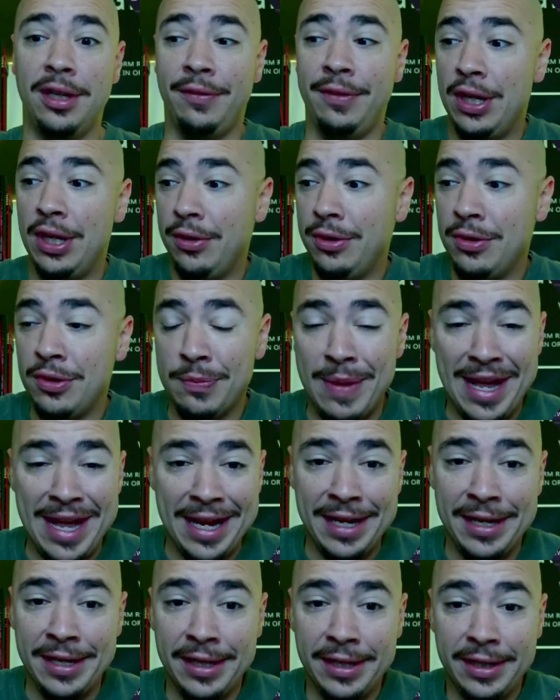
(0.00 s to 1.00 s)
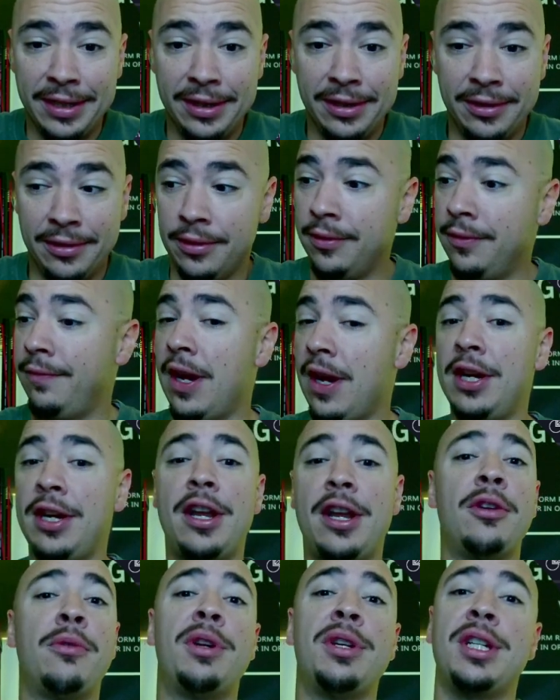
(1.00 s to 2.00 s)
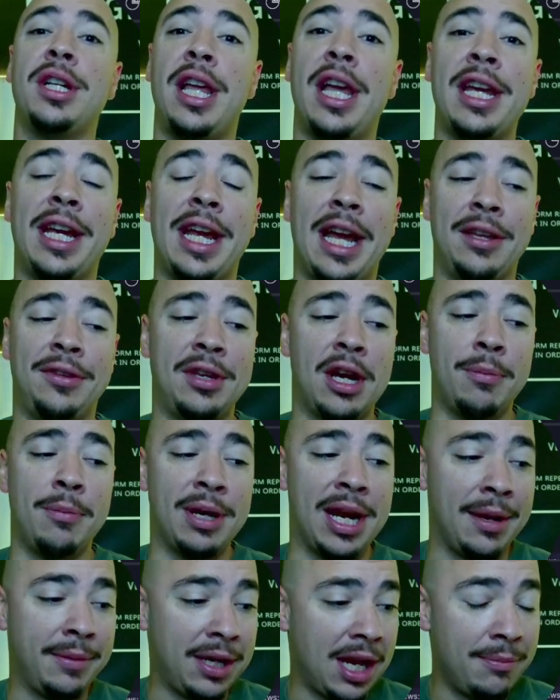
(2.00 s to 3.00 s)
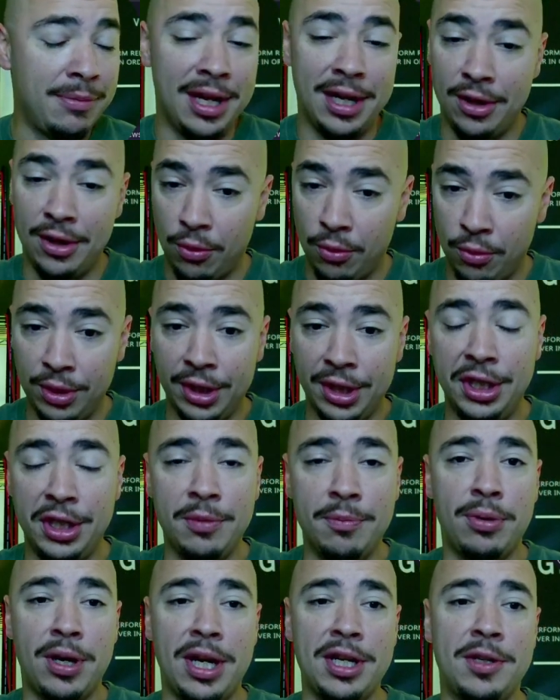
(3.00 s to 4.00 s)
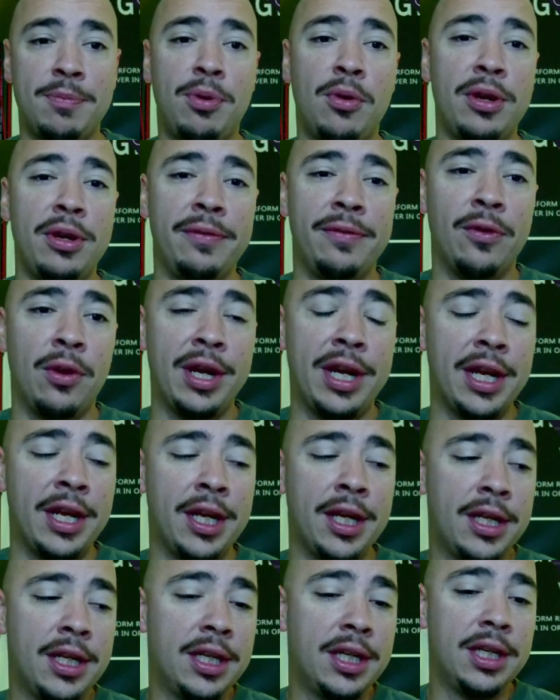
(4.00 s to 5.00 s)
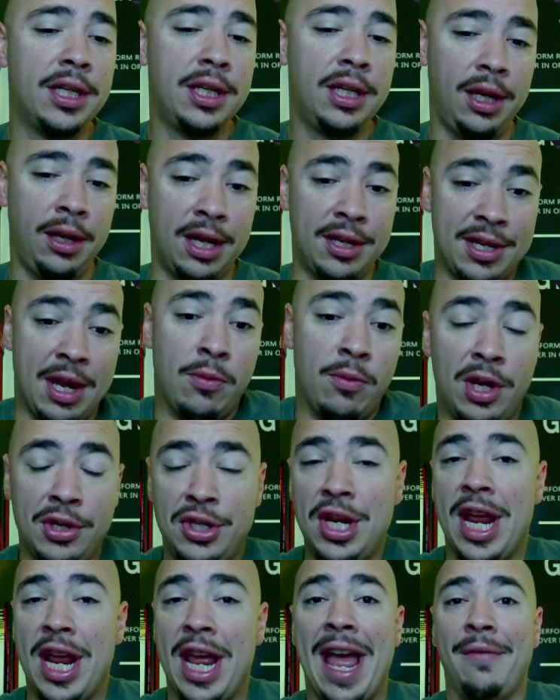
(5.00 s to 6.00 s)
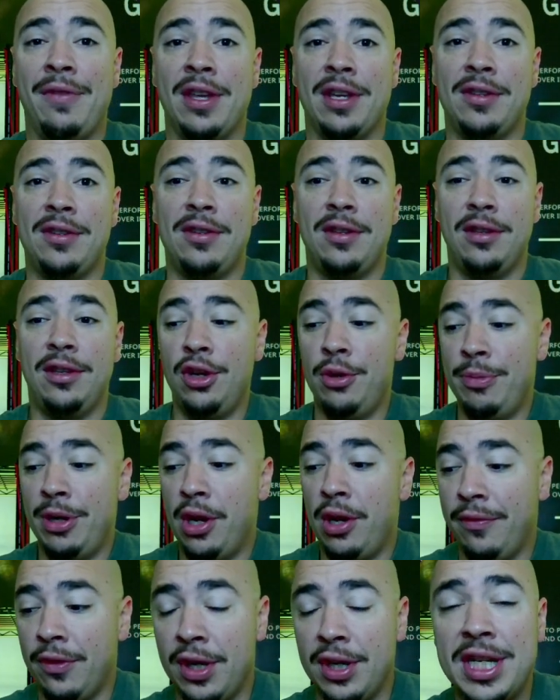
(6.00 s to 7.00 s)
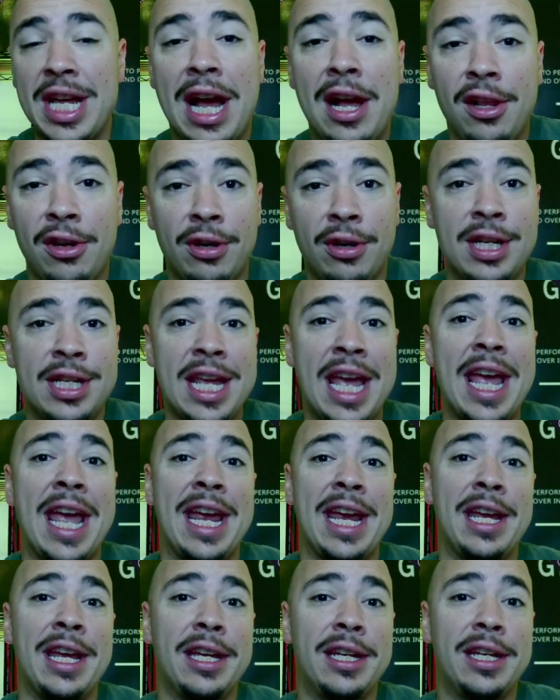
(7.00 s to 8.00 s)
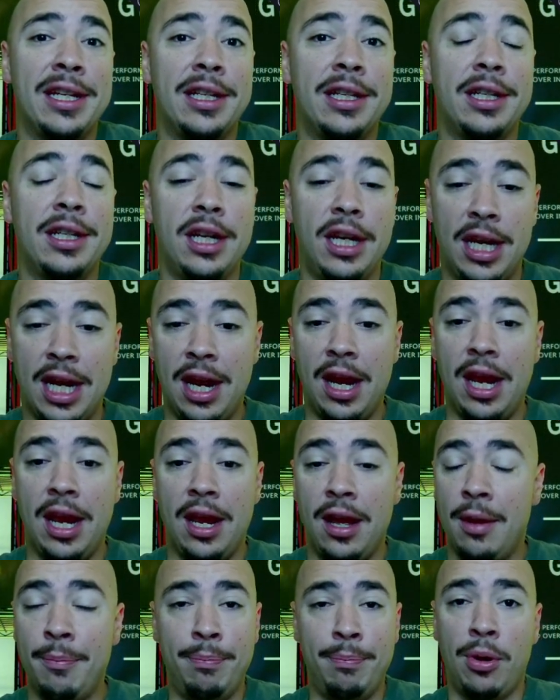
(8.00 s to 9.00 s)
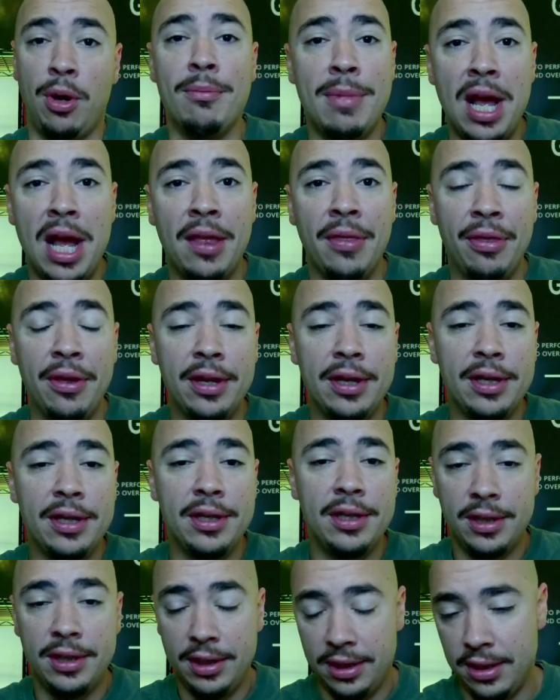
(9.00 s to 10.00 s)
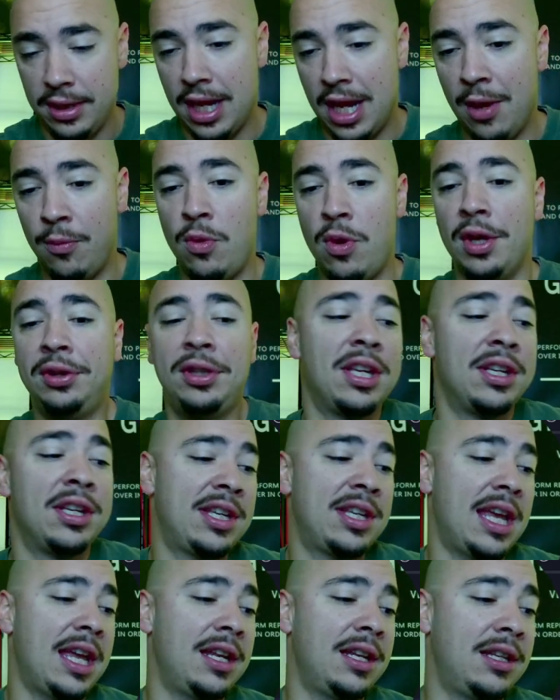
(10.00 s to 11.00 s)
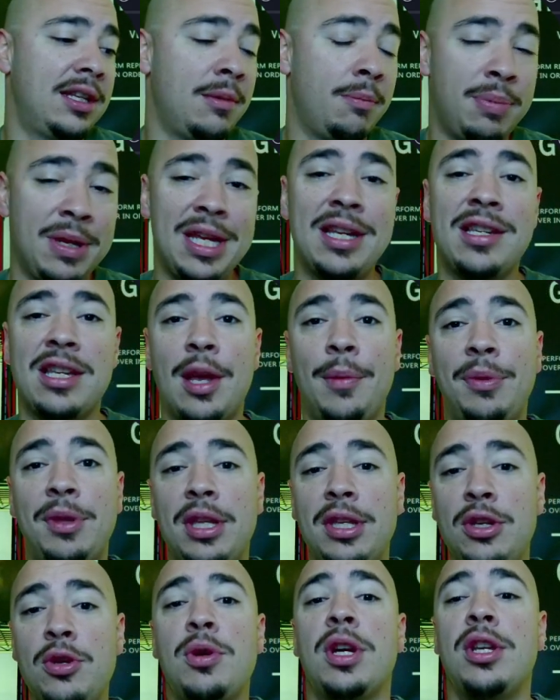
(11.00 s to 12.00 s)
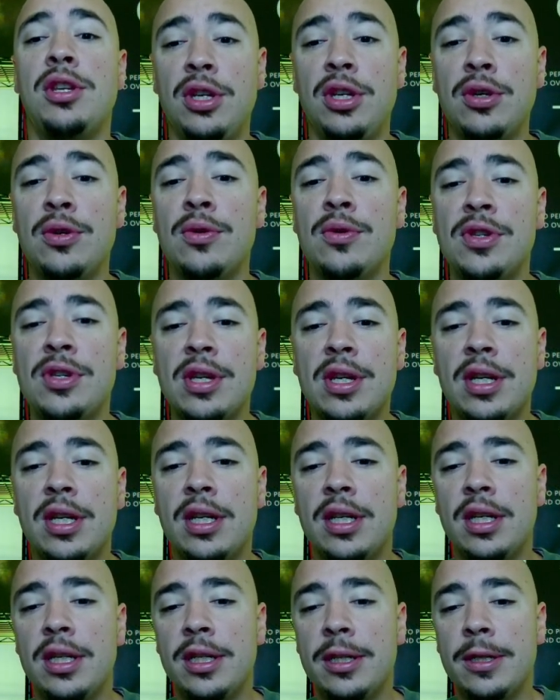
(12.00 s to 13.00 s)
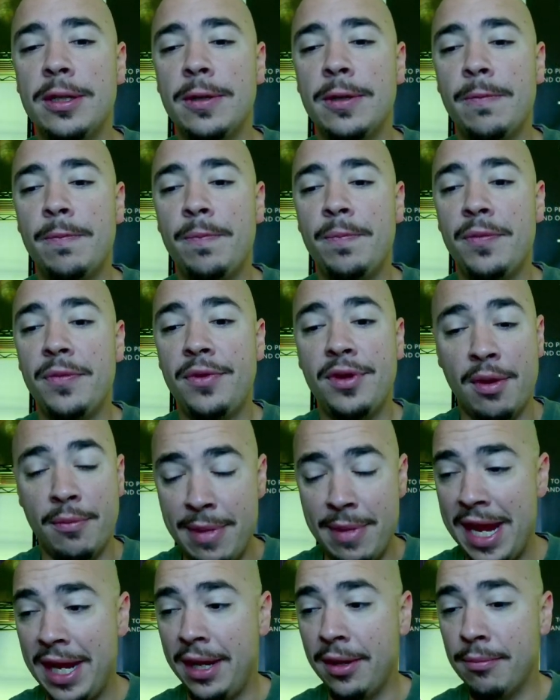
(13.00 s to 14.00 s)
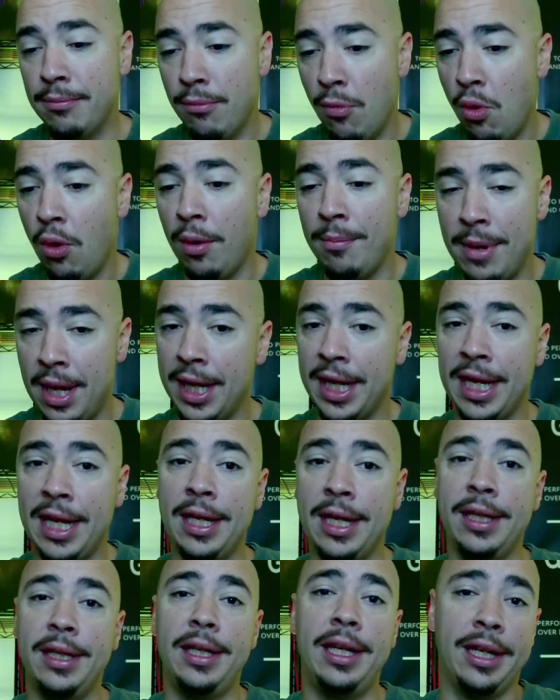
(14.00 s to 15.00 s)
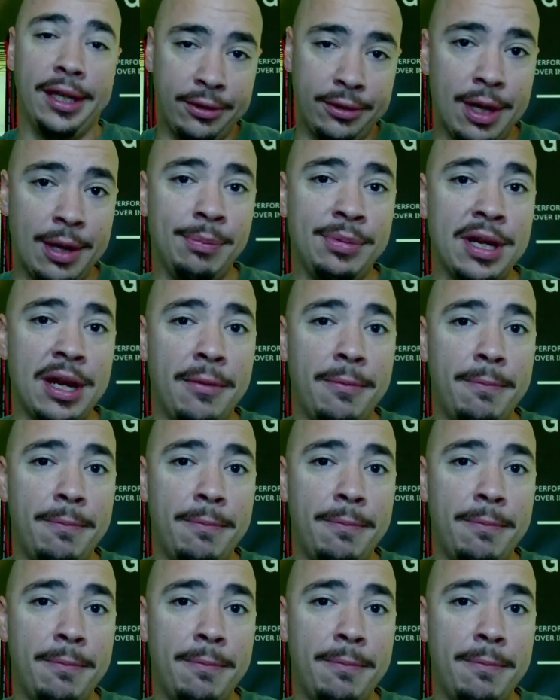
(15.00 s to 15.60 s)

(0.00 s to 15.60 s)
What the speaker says: you don't use mine, find another one you like out there. But I've come in at a really good price point for you because I want you to have this. A little bit over a dollar a day per month. I want this to be something you can use to make more money in crypto.